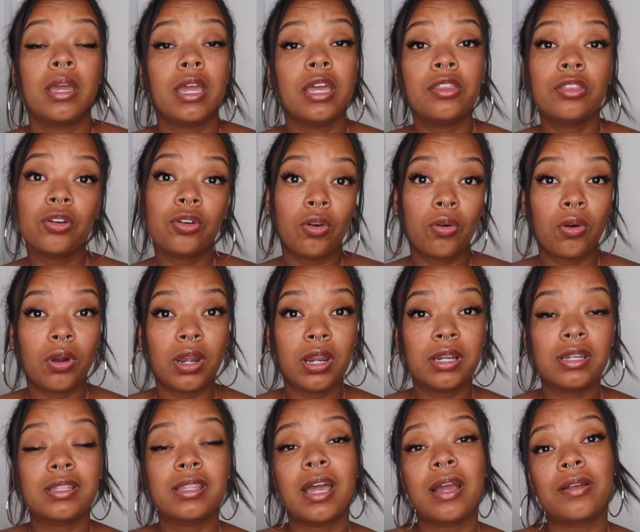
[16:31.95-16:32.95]
In the
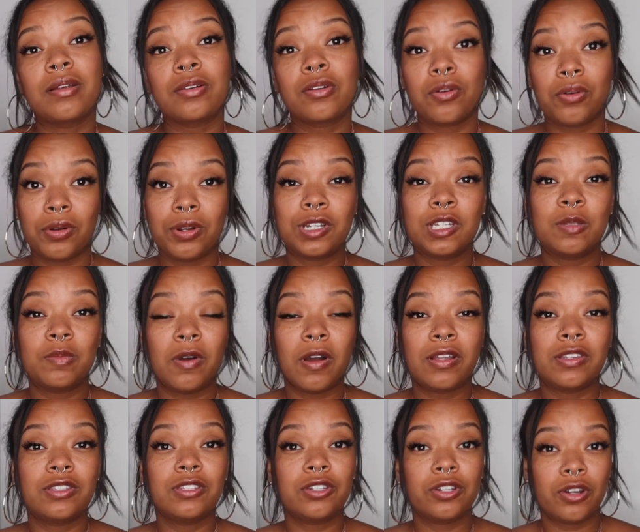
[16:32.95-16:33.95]
chord that
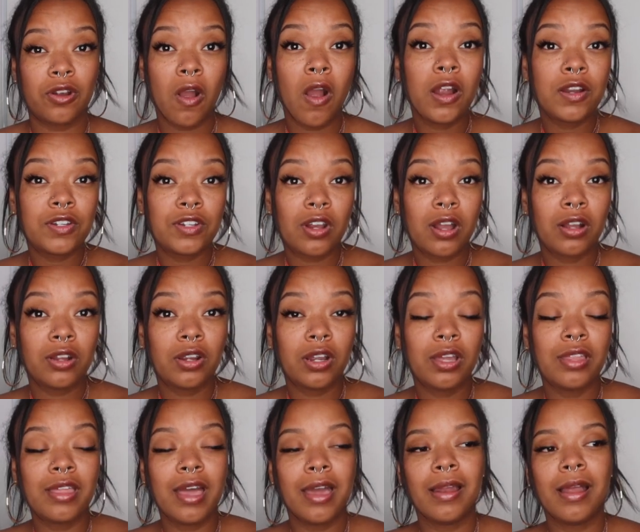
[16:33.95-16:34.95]
corresponds to your heart
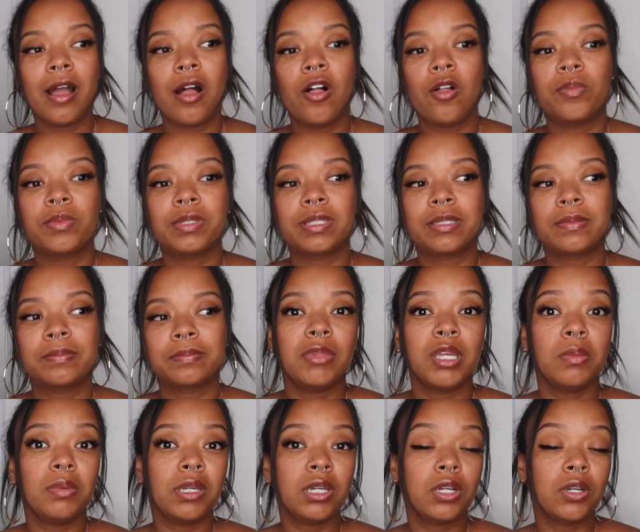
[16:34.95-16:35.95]
chakra, that helps.
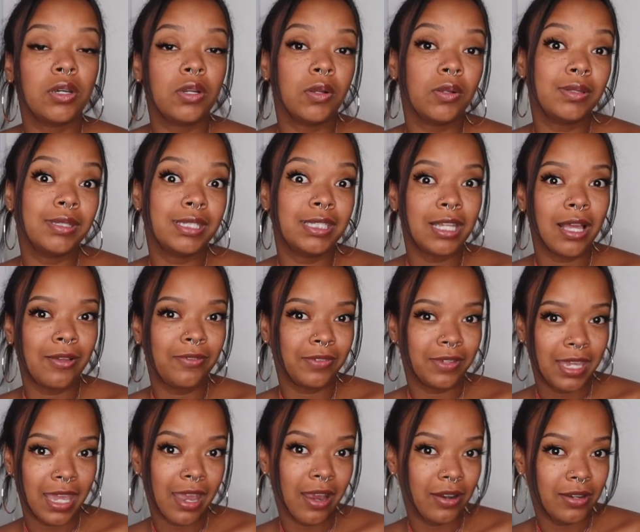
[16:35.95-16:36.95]
Maybe a good old
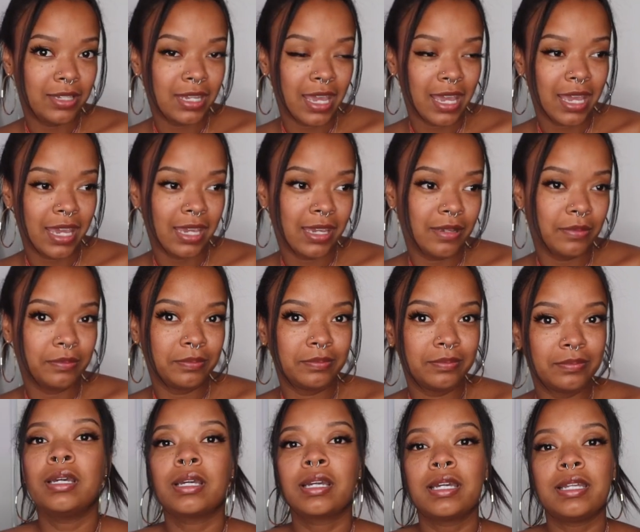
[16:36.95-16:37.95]
self-care day.
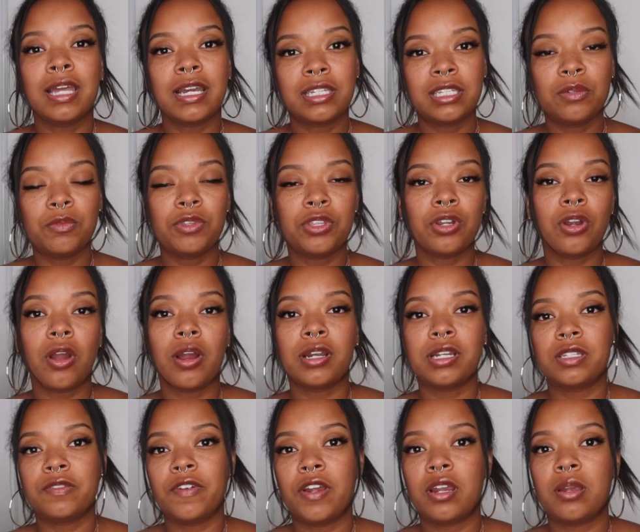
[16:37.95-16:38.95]
Connecting with your heart
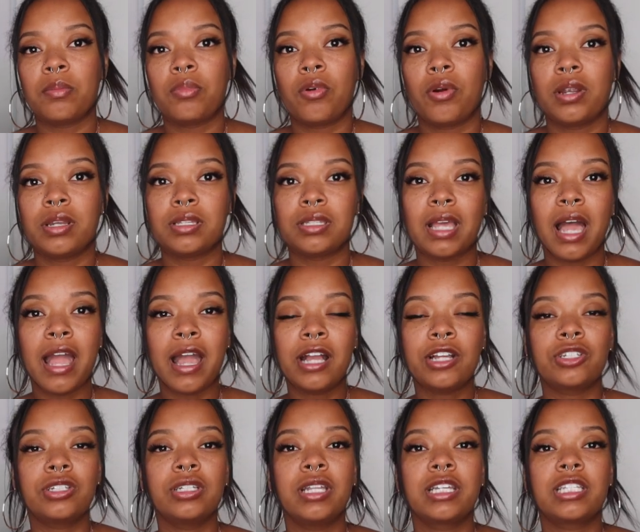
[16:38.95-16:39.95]
is very important. I
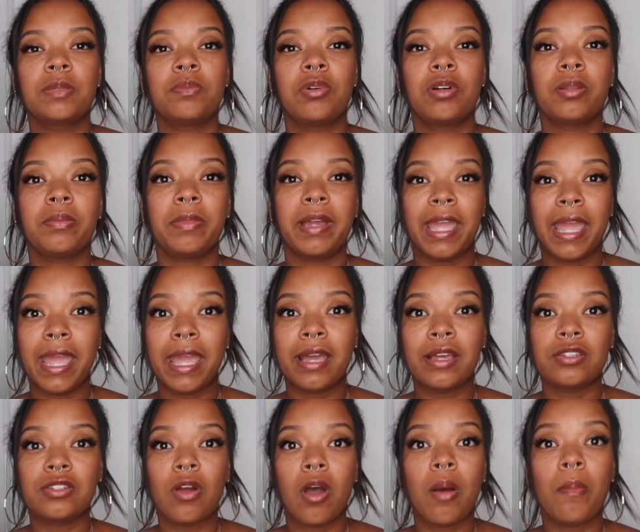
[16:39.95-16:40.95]
actually like to put my
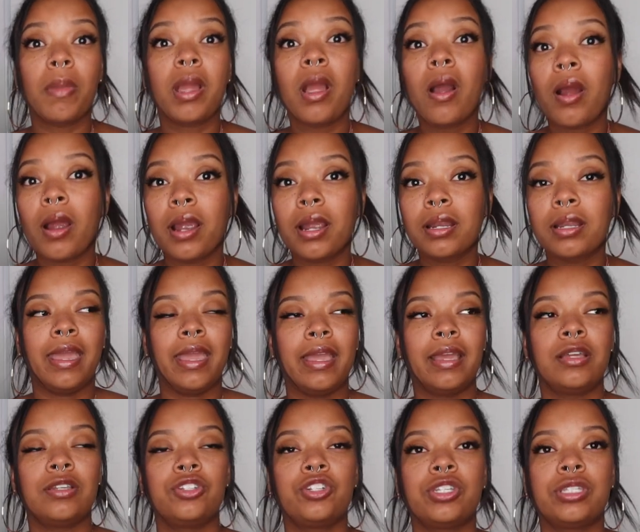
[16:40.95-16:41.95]
hand on my heart
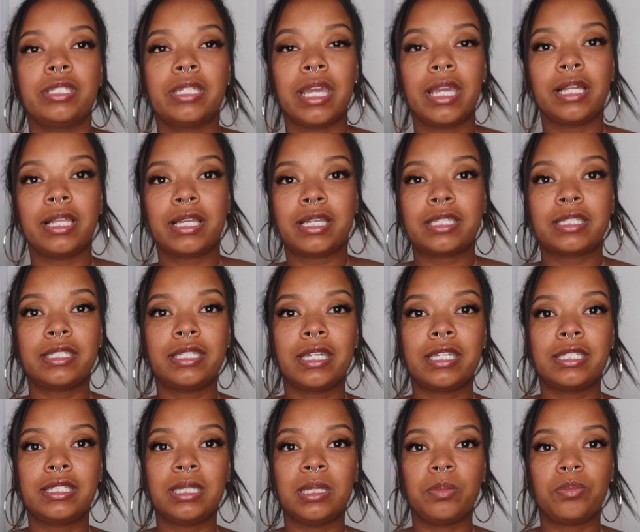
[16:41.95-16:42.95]
and just take like
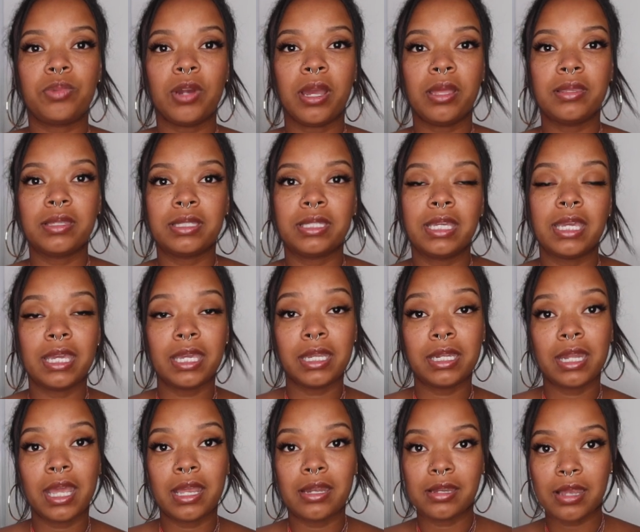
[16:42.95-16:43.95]
6 deep breaths
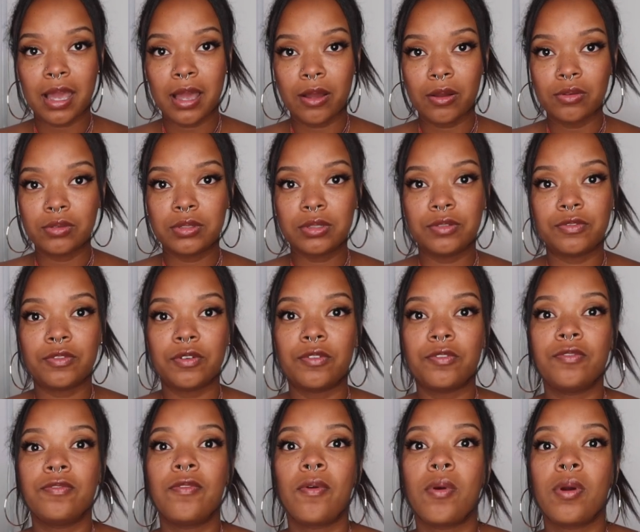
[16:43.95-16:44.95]
in and out for
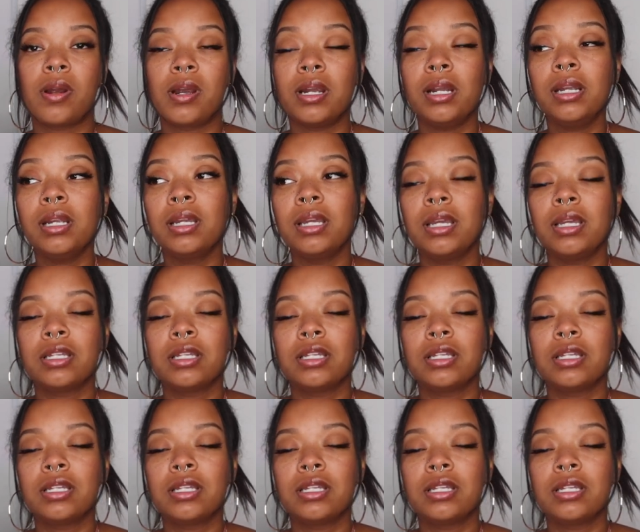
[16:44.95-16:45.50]
4.